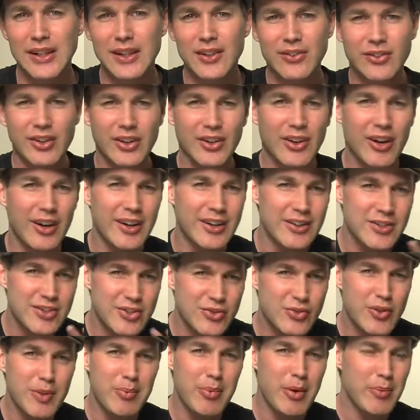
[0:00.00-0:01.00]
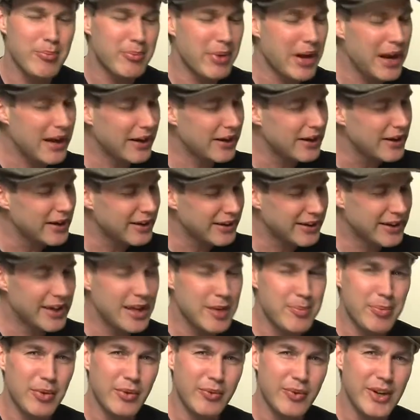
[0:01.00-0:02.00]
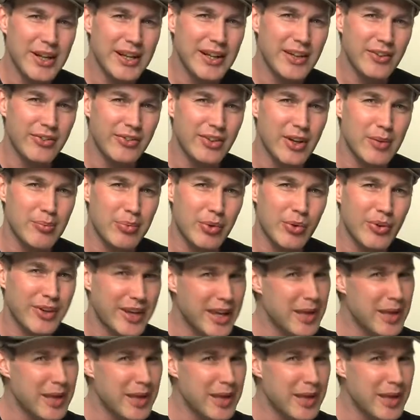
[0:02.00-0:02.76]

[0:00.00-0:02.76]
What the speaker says: So kind of strip it back, keep it really simple,